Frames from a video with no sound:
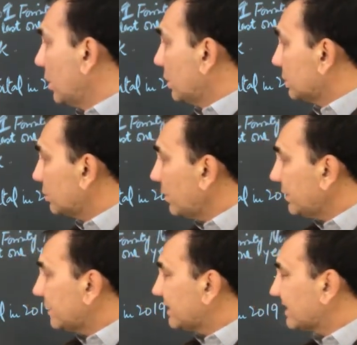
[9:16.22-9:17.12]
So in
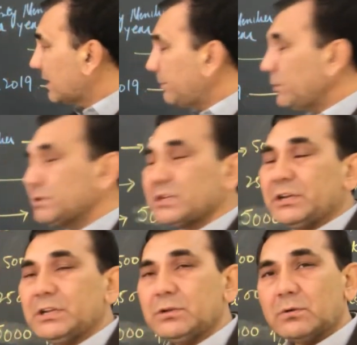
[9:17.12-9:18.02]
the descriptive
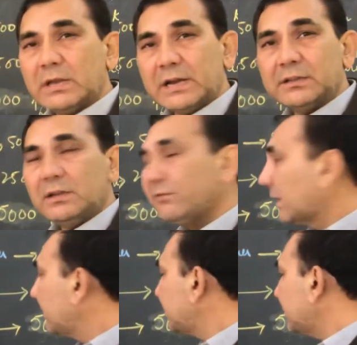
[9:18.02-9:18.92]
statistic, you collect the
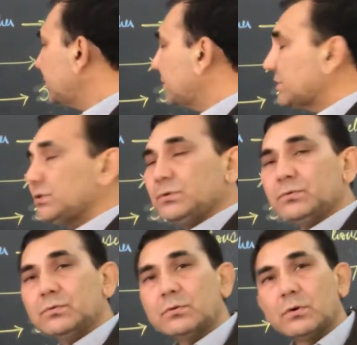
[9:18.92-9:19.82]
information, just
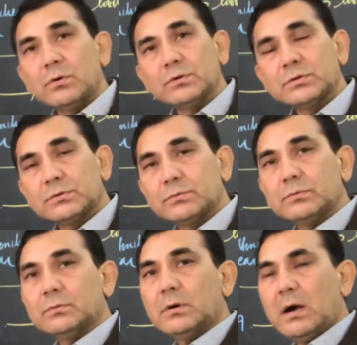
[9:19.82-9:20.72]
you goes
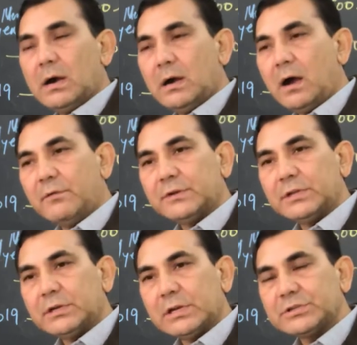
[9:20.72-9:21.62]
to, after the
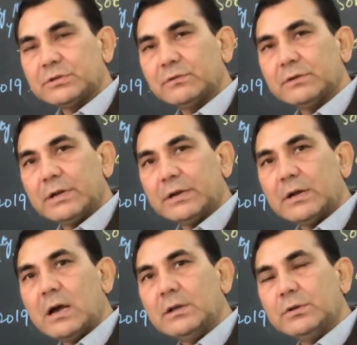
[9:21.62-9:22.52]
collection of the
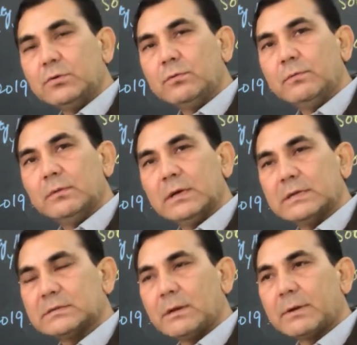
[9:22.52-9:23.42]
data, you
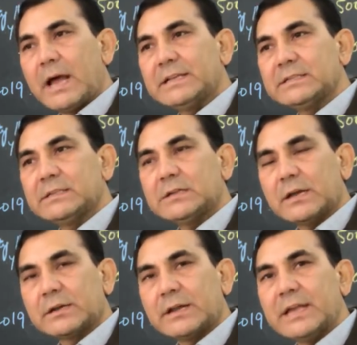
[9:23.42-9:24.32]
summarize it,
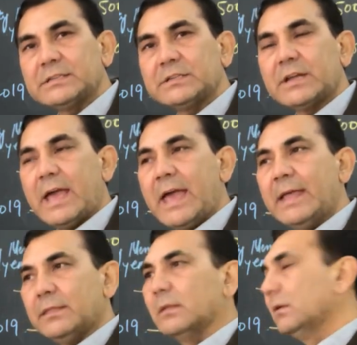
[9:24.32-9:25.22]
organize it,
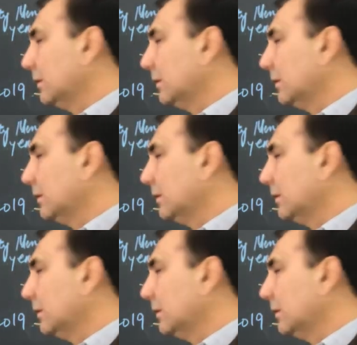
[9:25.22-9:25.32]
and